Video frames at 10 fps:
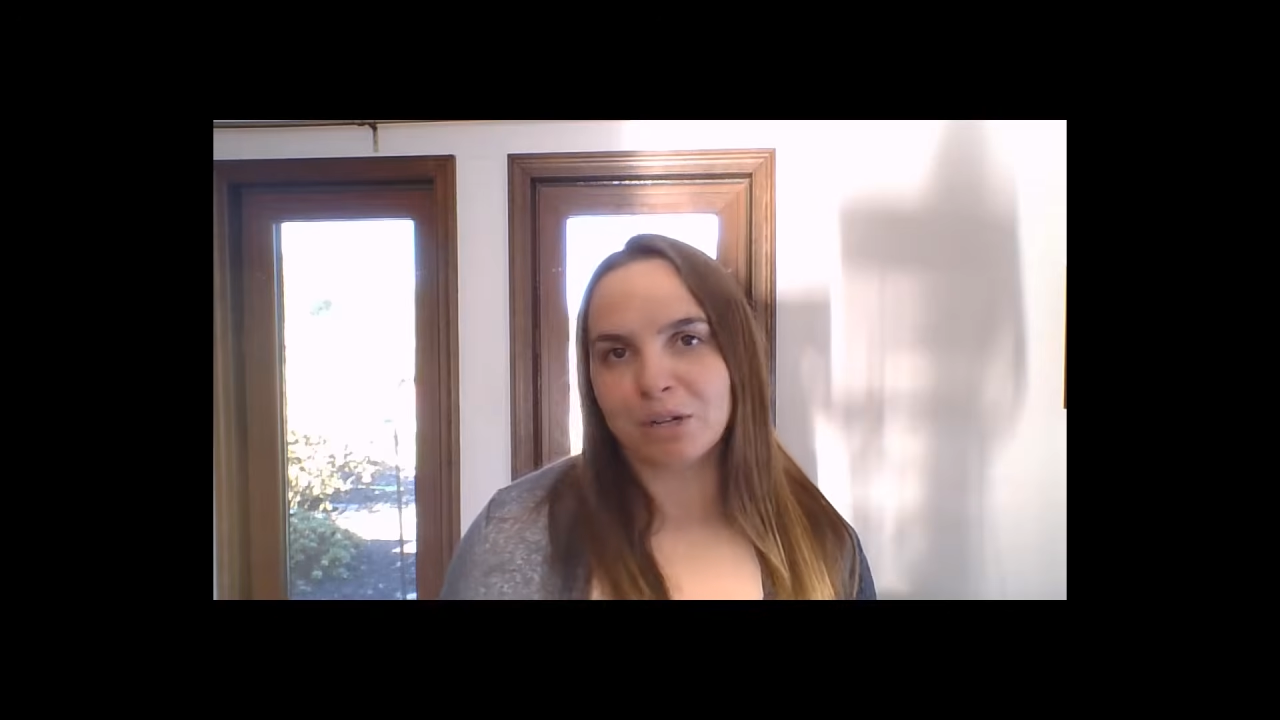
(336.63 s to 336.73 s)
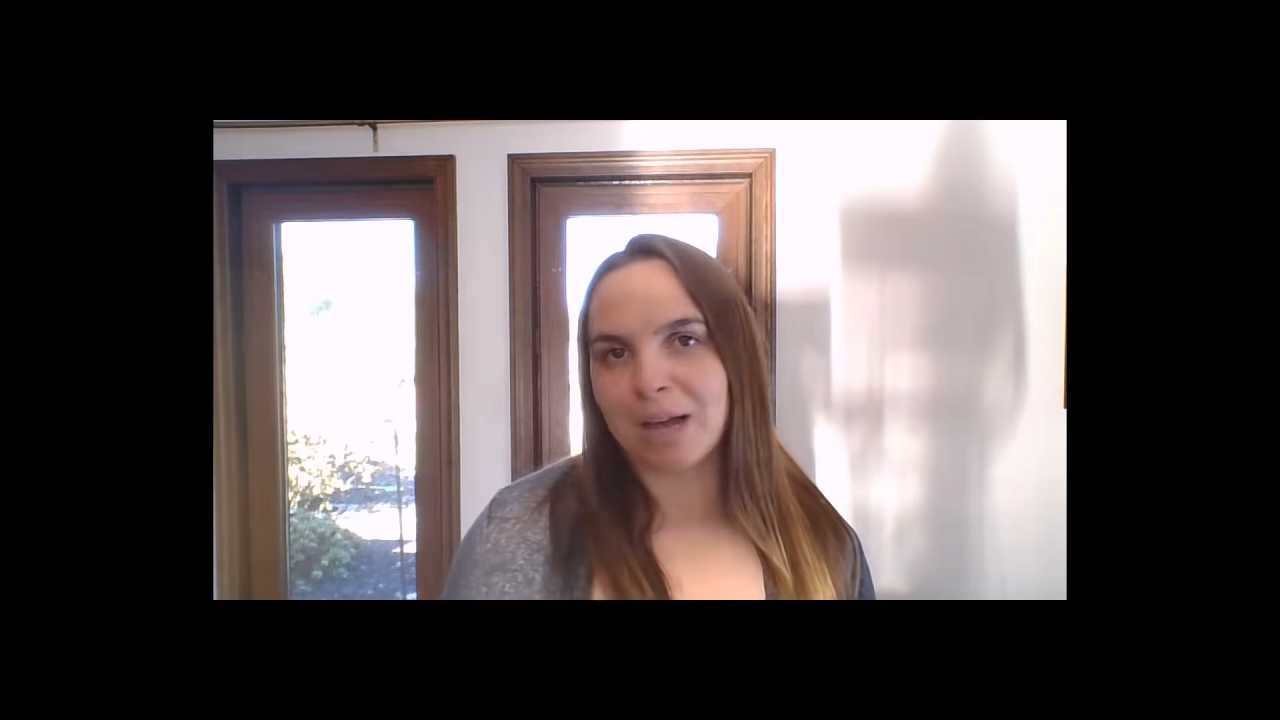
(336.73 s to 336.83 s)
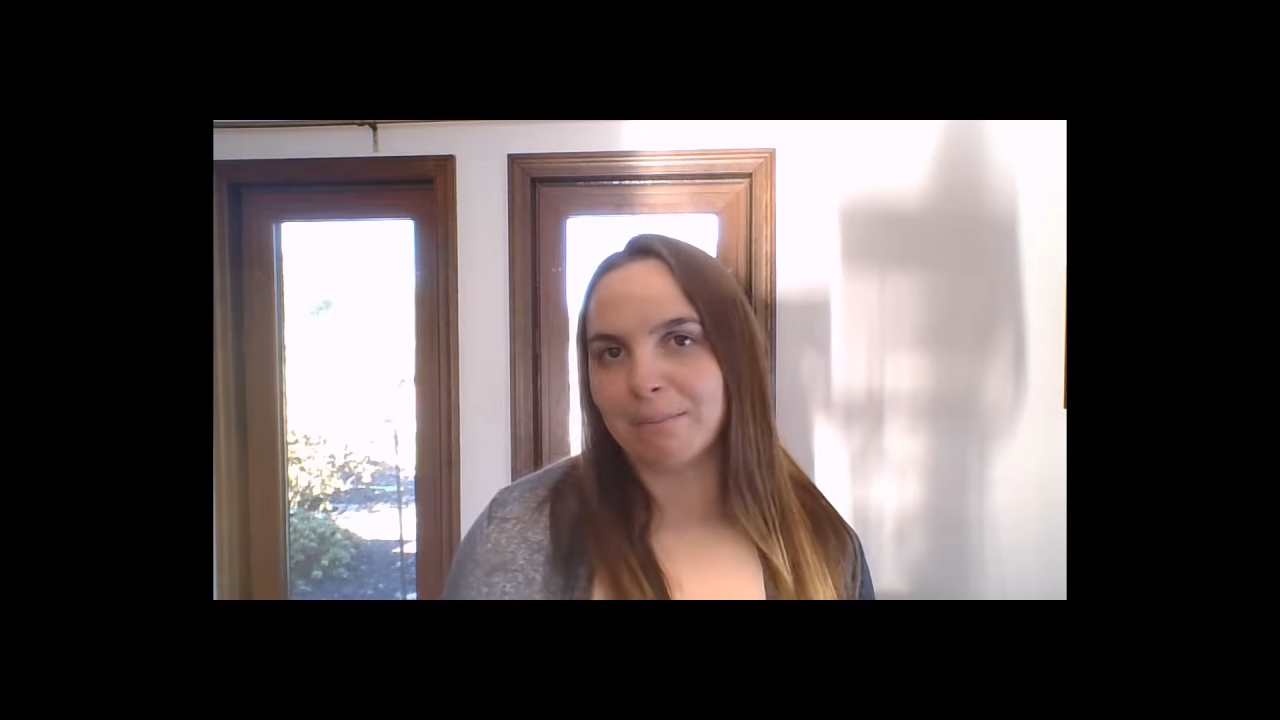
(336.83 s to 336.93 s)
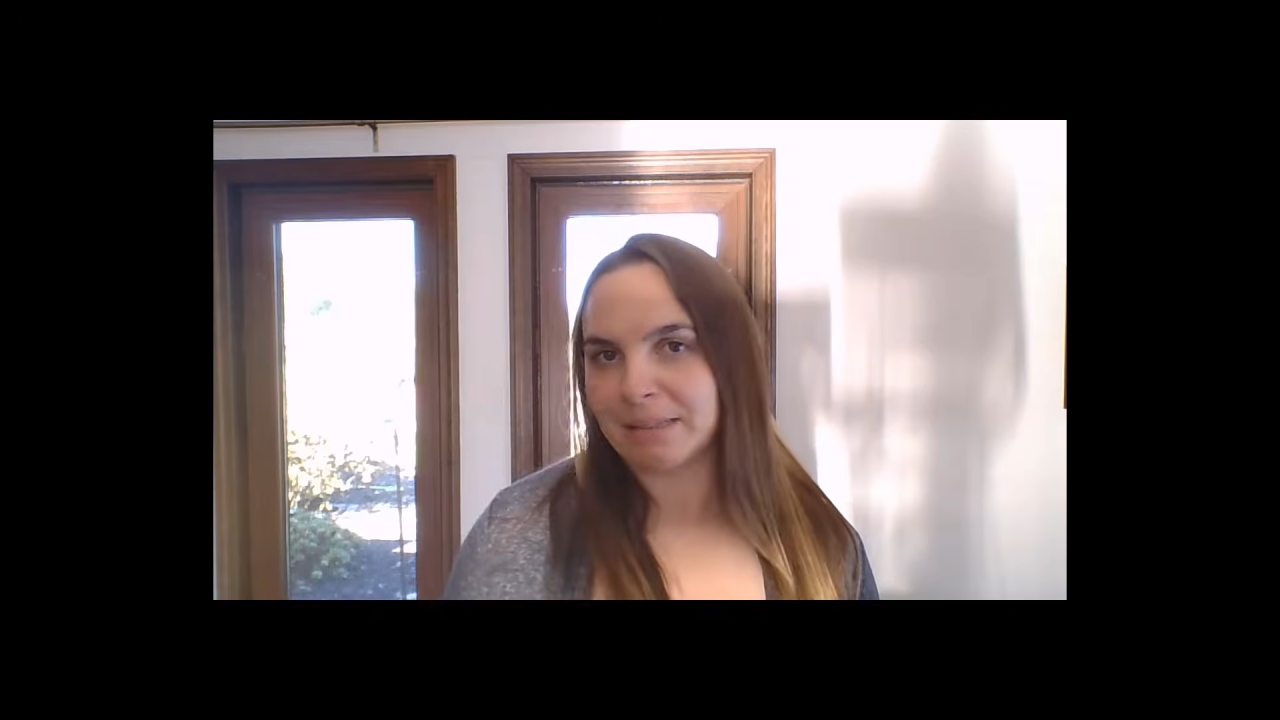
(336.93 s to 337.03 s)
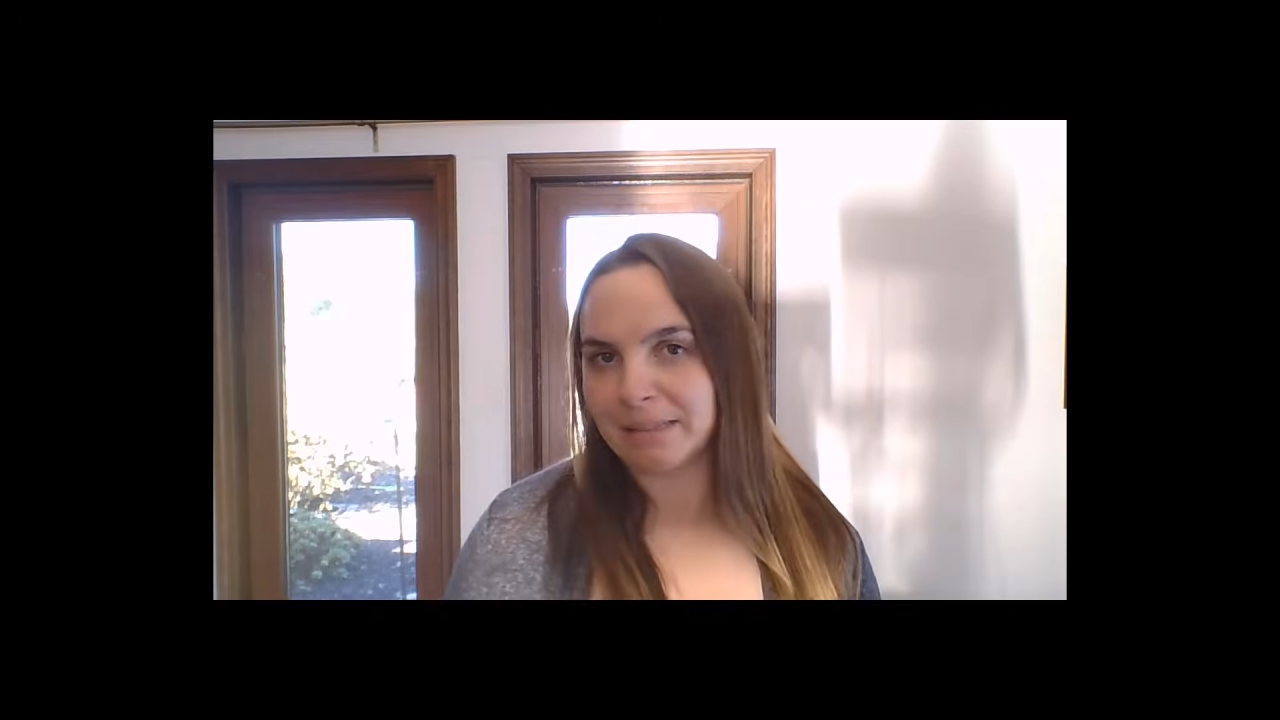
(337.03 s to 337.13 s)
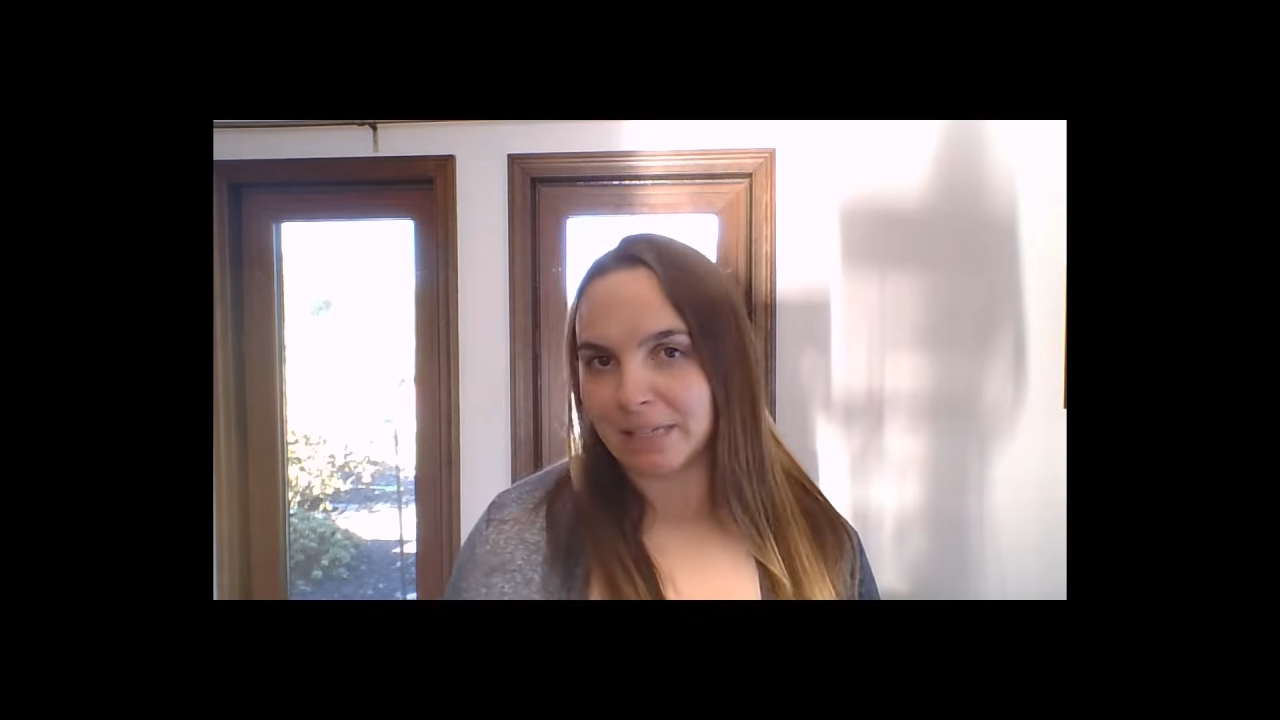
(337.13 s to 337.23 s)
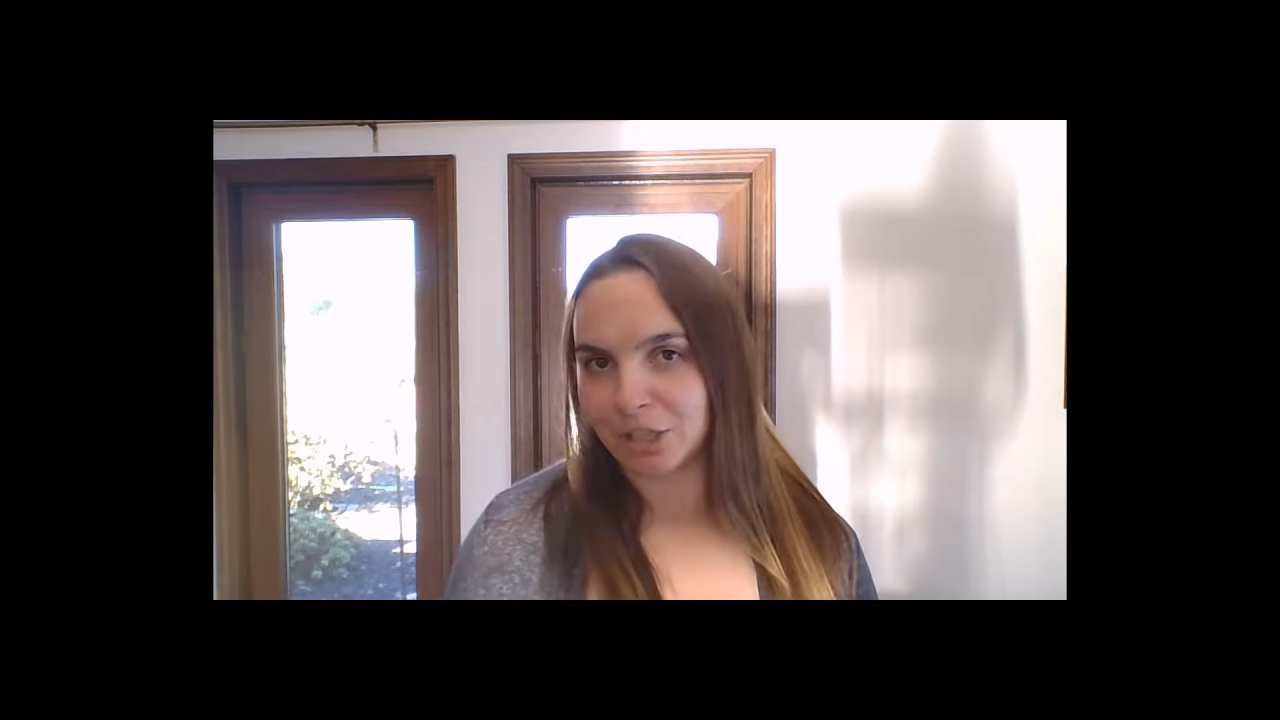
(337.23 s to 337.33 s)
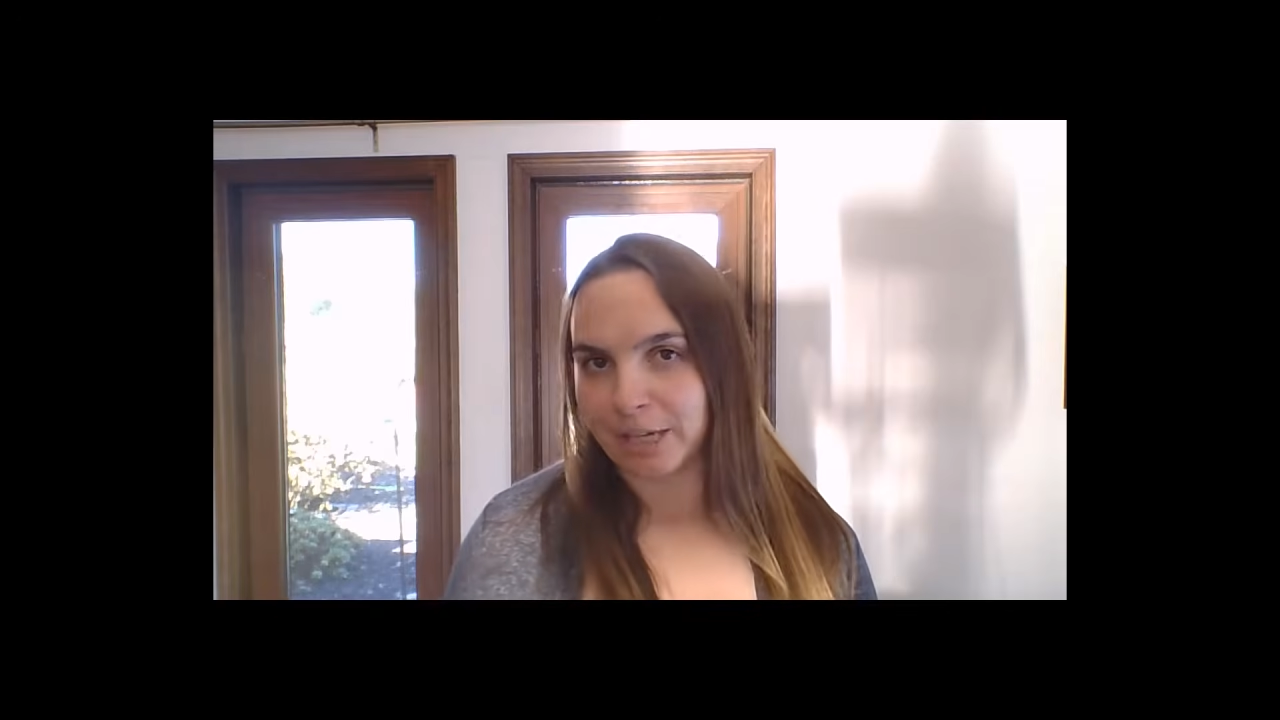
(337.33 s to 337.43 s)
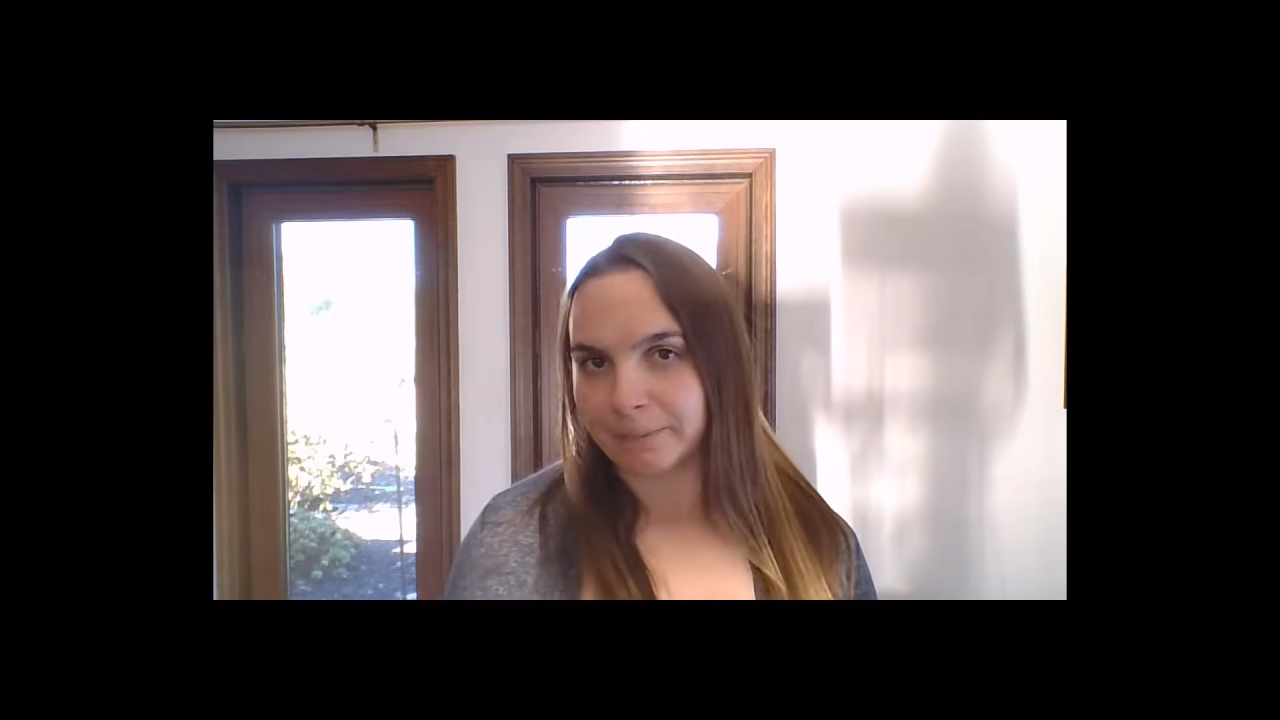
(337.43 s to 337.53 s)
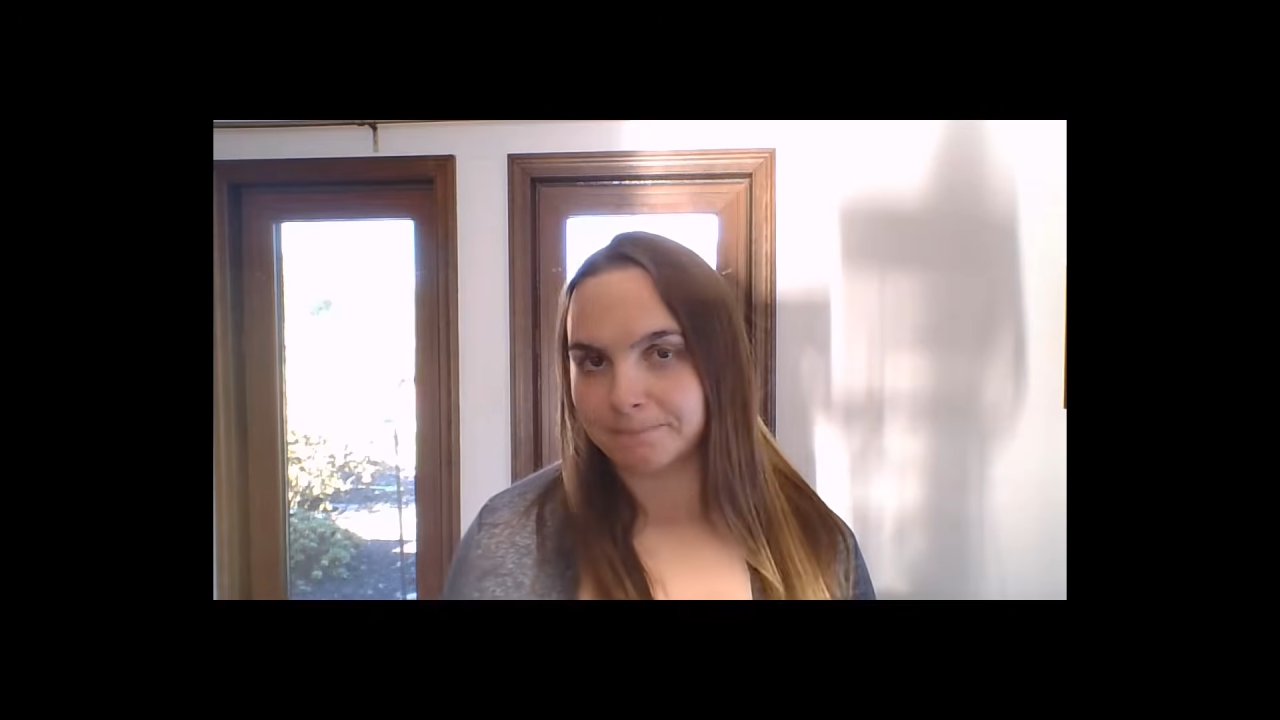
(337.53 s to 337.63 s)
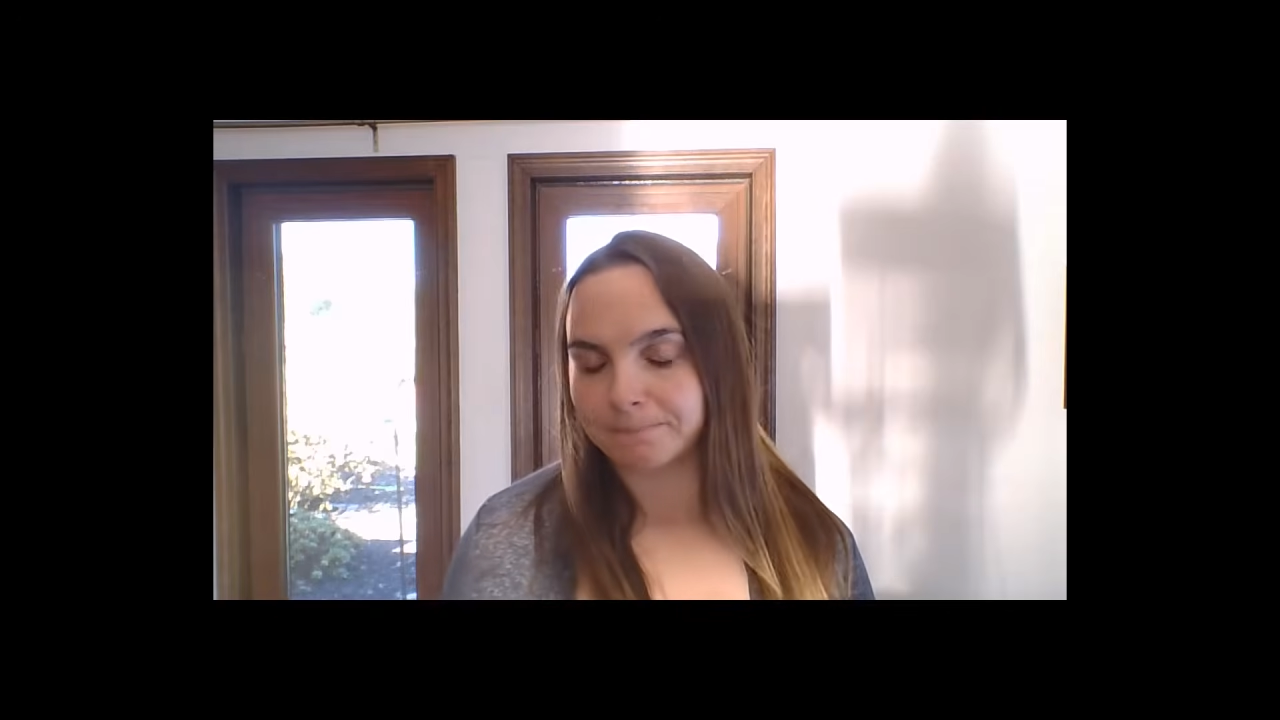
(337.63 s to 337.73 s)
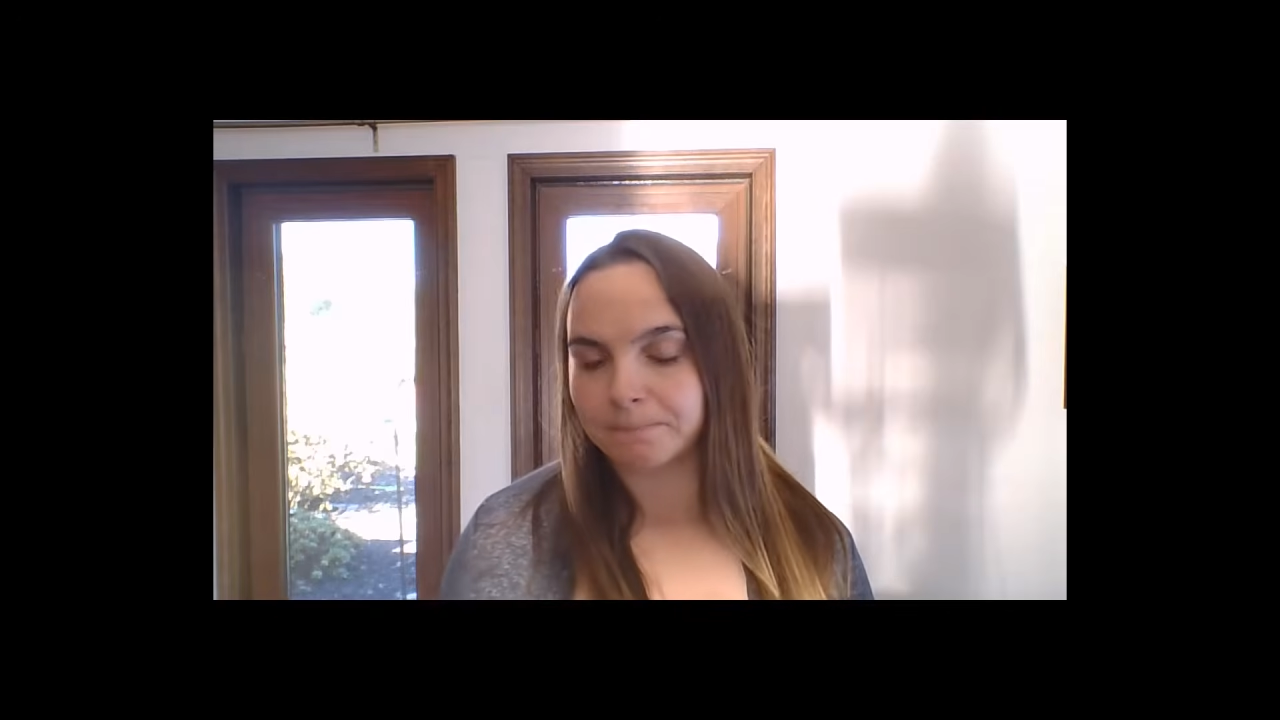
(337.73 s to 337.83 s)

compensation,